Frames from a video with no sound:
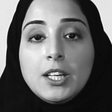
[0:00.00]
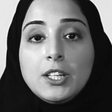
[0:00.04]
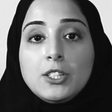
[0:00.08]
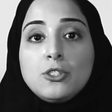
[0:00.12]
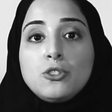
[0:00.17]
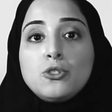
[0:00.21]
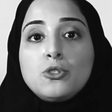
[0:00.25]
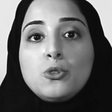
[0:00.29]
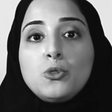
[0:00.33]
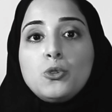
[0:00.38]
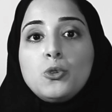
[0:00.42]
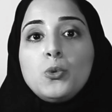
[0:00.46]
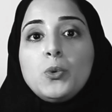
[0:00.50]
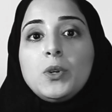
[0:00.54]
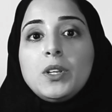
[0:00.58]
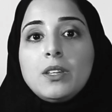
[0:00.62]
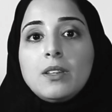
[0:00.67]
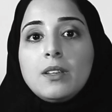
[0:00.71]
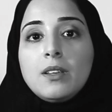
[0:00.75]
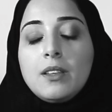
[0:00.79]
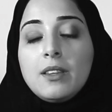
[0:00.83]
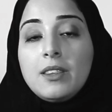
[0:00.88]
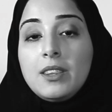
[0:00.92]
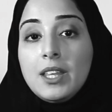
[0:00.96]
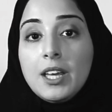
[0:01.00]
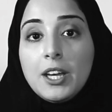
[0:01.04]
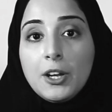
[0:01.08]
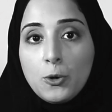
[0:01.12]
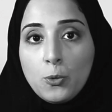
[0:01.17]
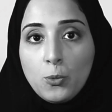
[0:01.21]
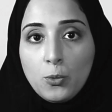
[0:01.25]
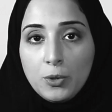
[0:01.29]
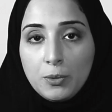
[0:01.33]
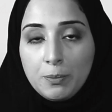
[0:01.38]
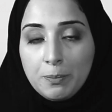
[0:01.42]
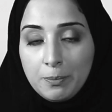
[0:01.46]
is to do it
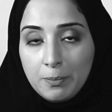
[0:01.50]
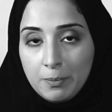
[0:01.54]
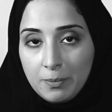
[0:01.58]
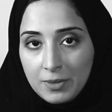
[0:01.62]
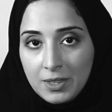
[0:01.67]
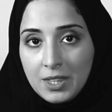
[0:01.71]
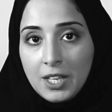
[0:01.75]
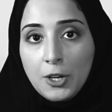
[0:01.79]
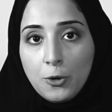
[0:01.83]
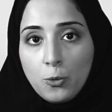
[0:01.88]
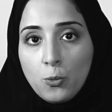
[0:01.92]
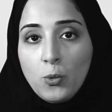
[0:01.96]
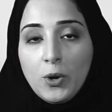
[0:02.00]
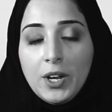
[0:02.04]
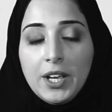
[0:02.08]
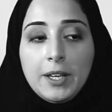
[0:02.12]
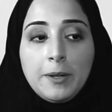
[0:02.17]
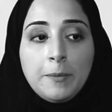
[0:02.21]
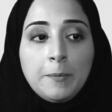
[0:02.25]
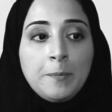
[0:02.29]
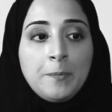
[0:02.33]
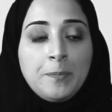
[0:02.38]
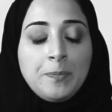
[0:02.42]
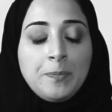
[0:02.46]
their way.